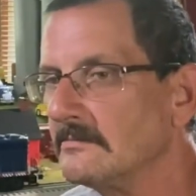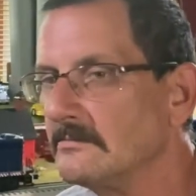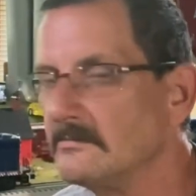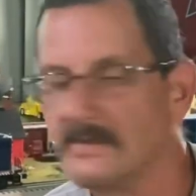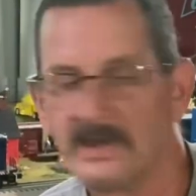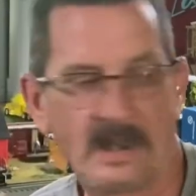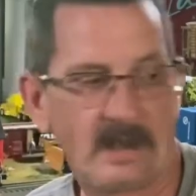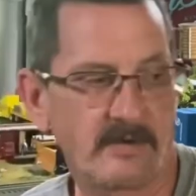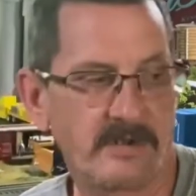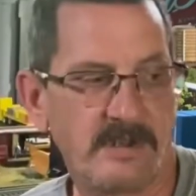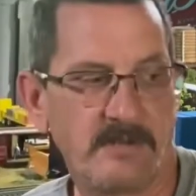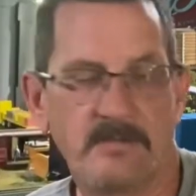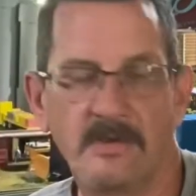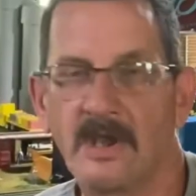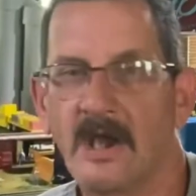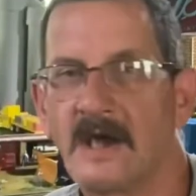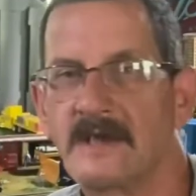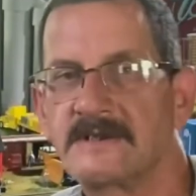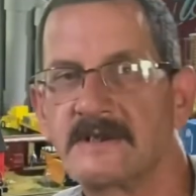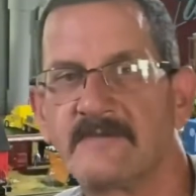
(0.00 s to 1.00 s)
but I'll keep you
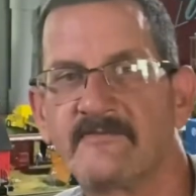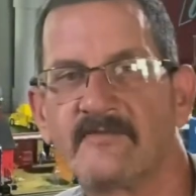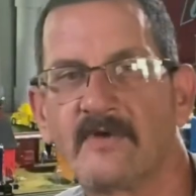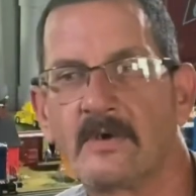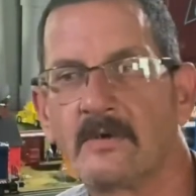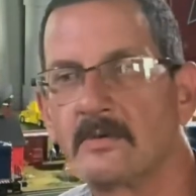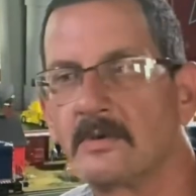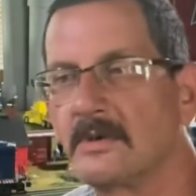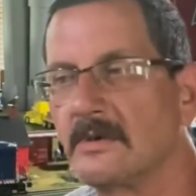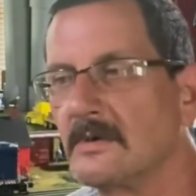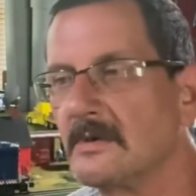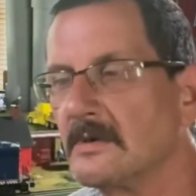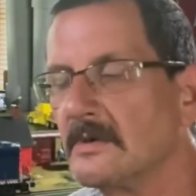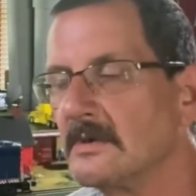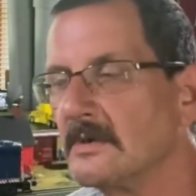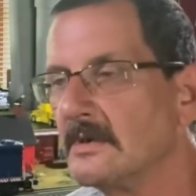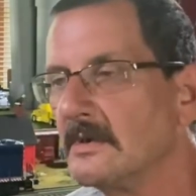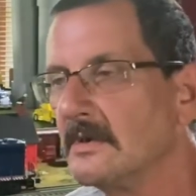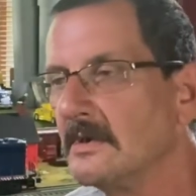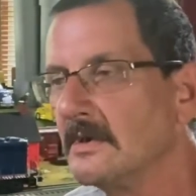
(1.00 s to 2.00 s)
guys infoed
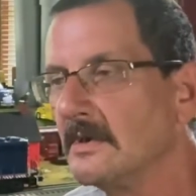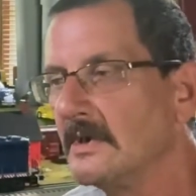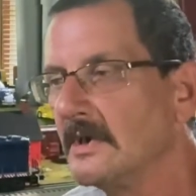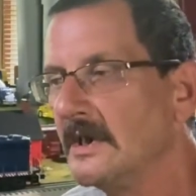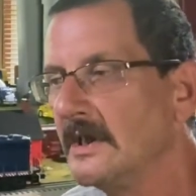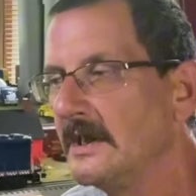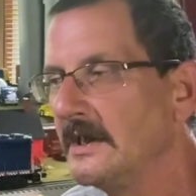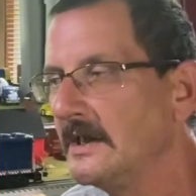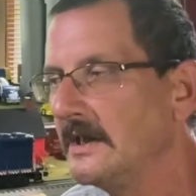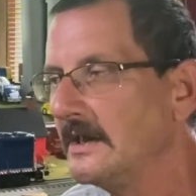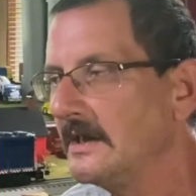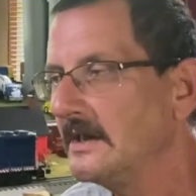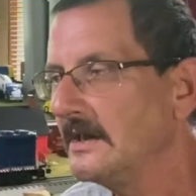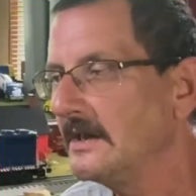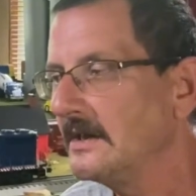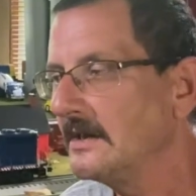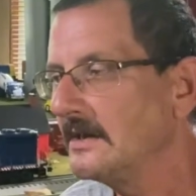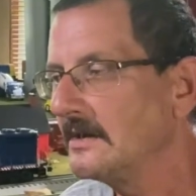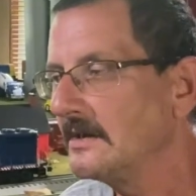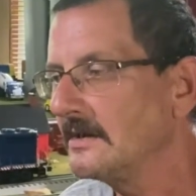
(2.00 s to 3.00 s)

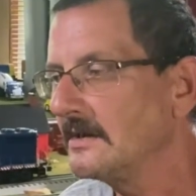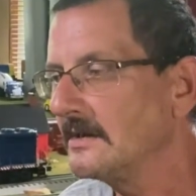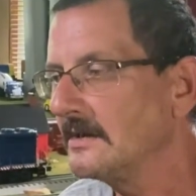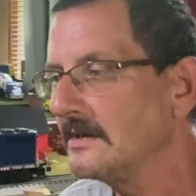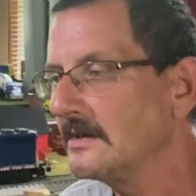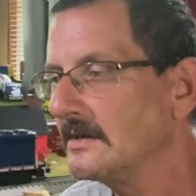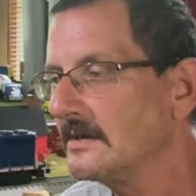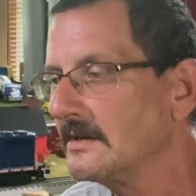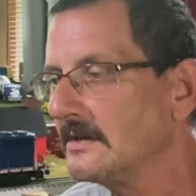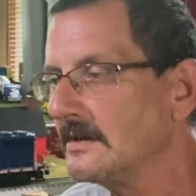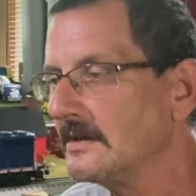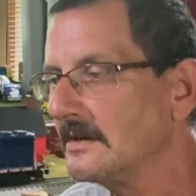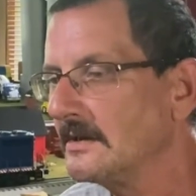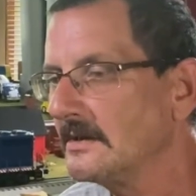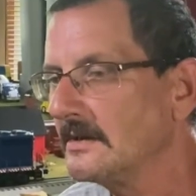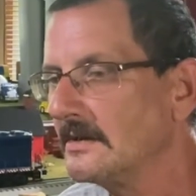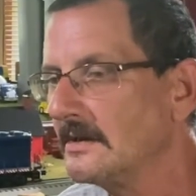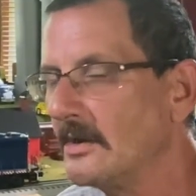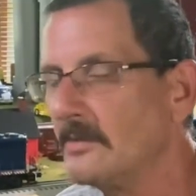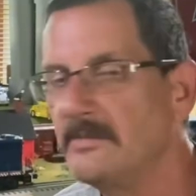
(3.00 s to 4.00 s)
and I
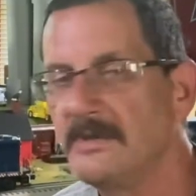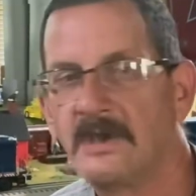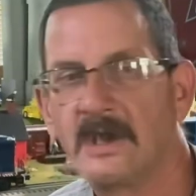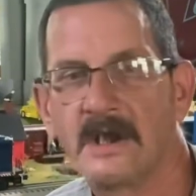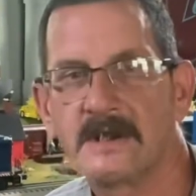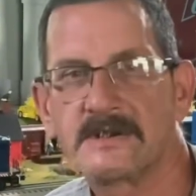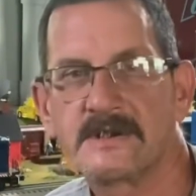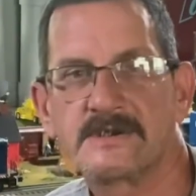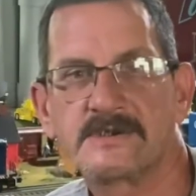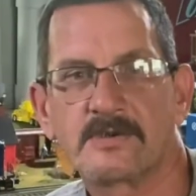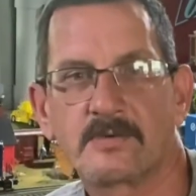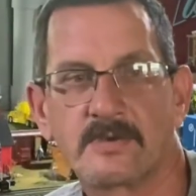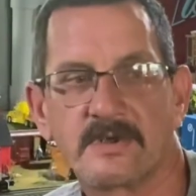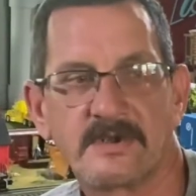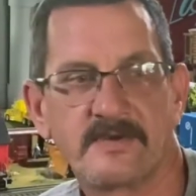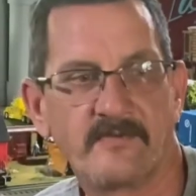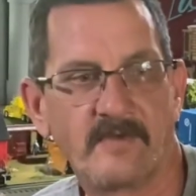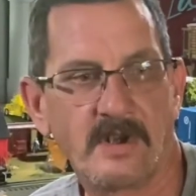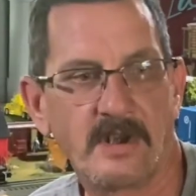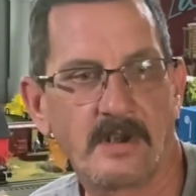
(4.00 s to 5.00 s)
uh, hope you guys enjoyed
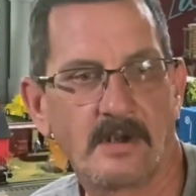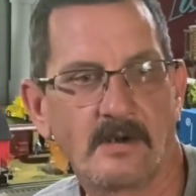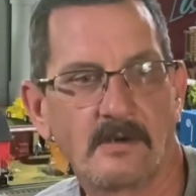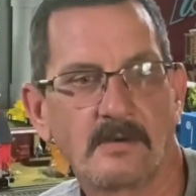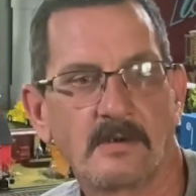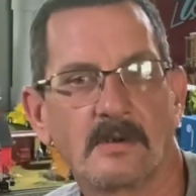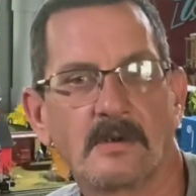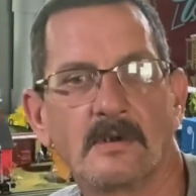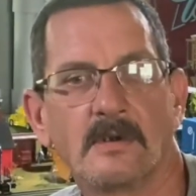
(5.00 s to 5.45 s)
this video.